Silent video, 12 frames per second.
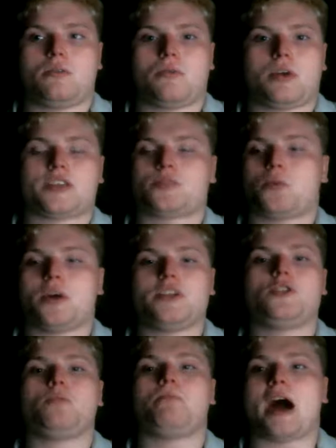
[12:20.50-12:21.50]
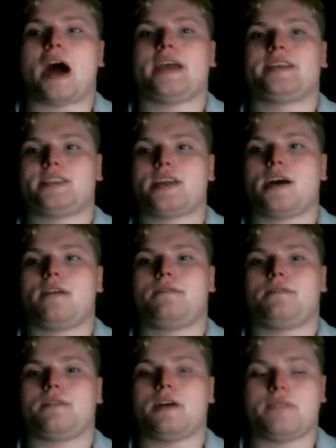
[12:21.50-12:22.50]
Because once you buy
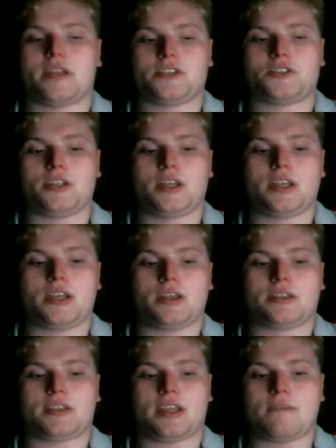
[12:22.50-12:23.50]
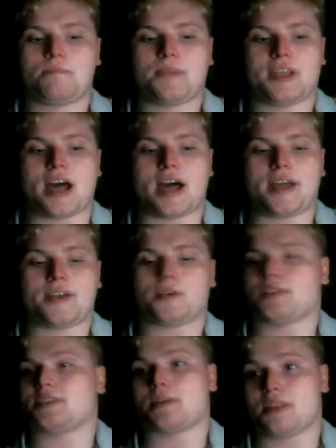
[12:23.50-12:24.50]
stuff, eventually the FBI
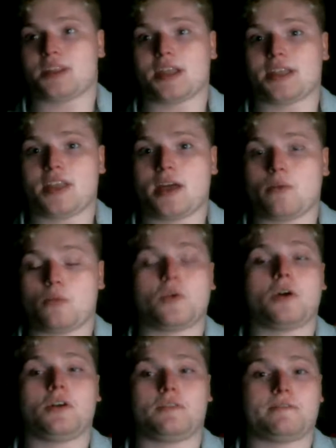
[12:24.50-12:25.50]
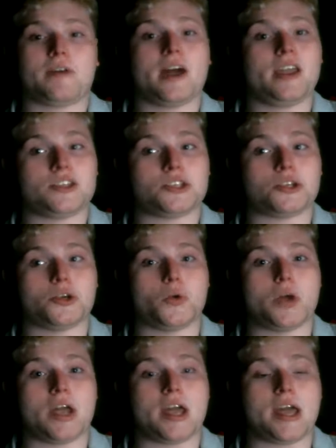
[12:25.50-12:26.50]
or something like that will find
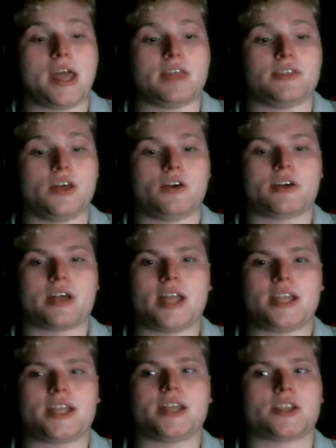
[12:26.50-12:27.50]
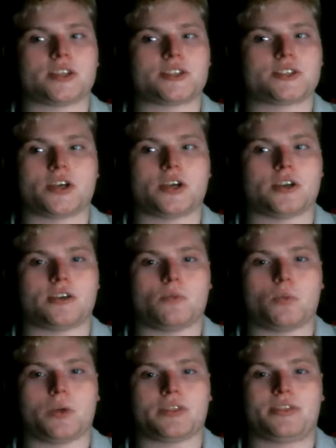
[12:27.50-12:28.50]
you, and they'll kind of get concerned
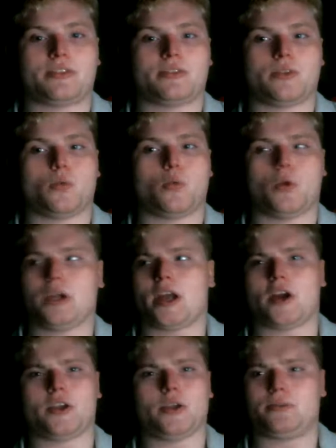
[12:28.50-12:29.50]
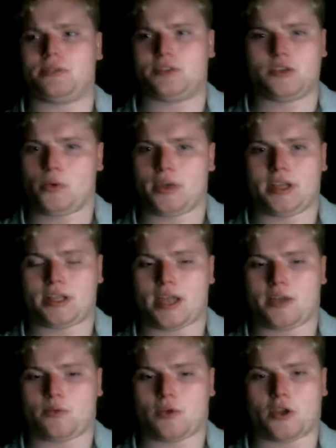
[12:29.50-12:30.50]
of what are you doing?
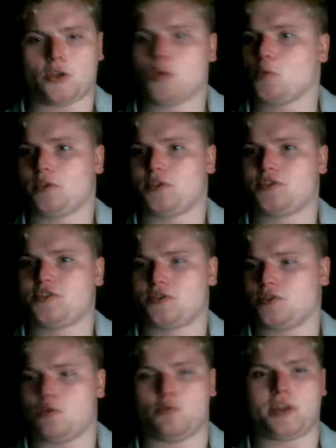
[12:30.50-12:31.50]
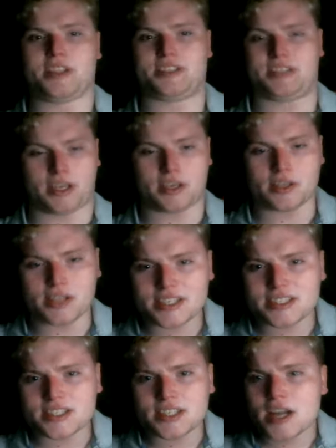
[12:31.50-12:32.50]
Like, are you
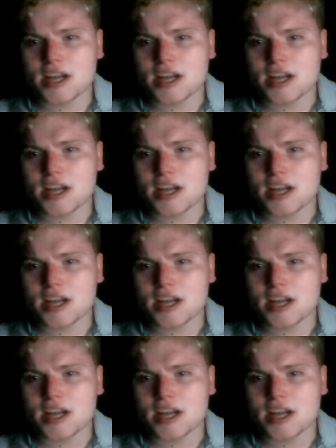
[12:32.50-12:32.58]
ridiculous?